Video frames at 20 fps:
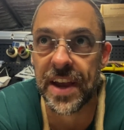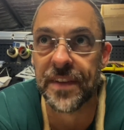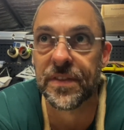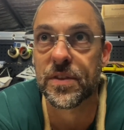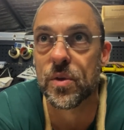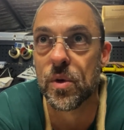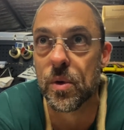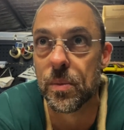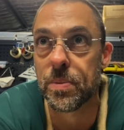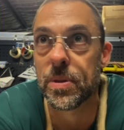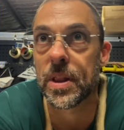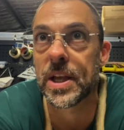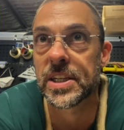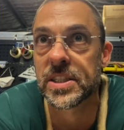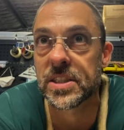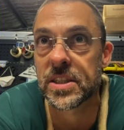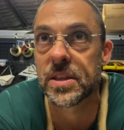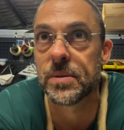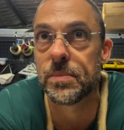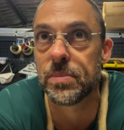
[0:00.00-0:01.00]
have to
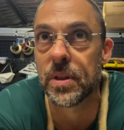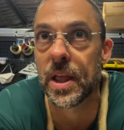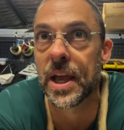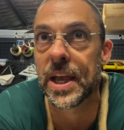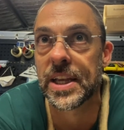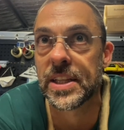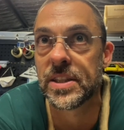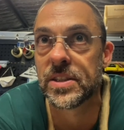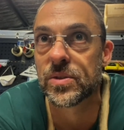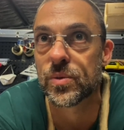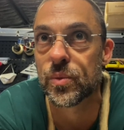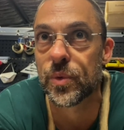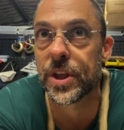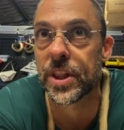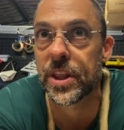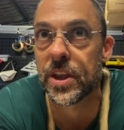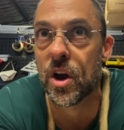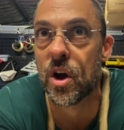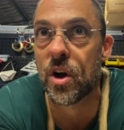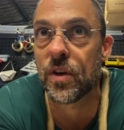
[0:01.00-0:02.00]
replace the blades
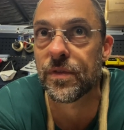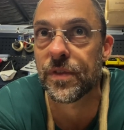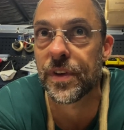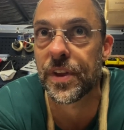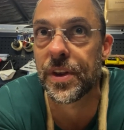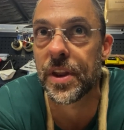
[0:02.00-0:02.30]
really often.